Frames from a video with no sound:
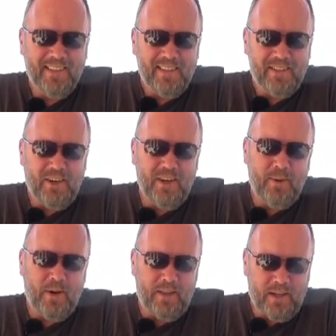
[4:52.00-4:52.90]
So
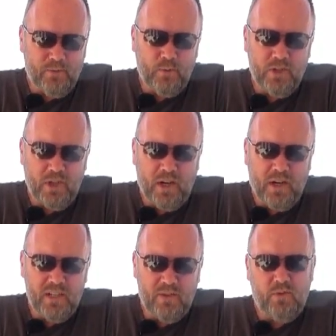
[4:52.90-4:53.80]
anyway, thanks for watching,
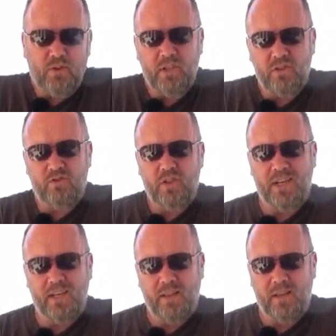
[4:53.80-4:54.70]
guys. If you're
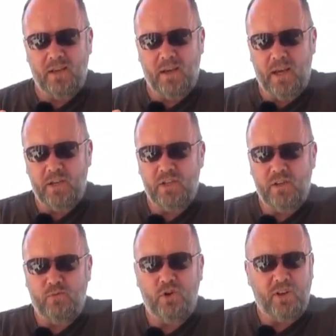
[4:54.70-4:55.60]
interested in the
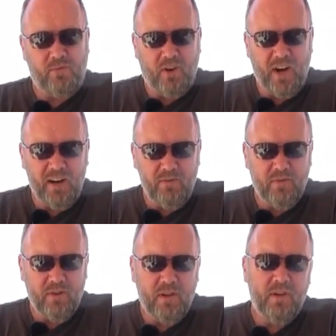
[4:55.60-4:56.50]
HC45,
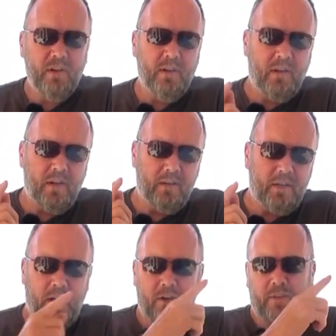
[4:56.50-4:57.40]

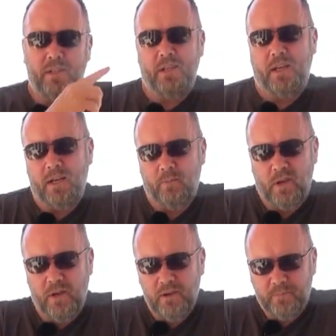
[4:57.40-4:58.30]
click on this link up
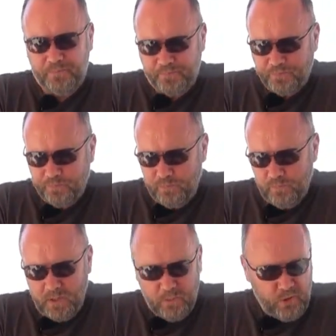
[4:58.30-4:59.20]
here.
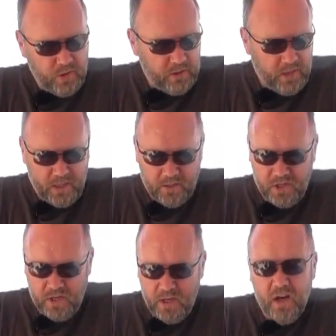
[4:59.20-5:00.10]
Beyond that, I'd
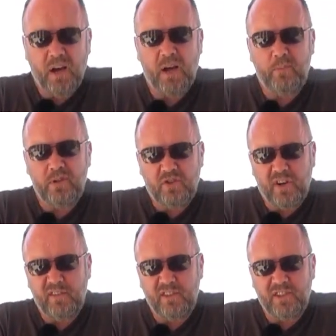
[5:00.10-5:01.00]
say happy
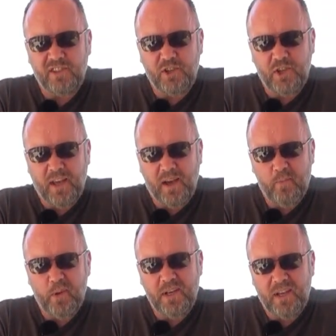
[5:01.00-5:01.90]
travels, good camping,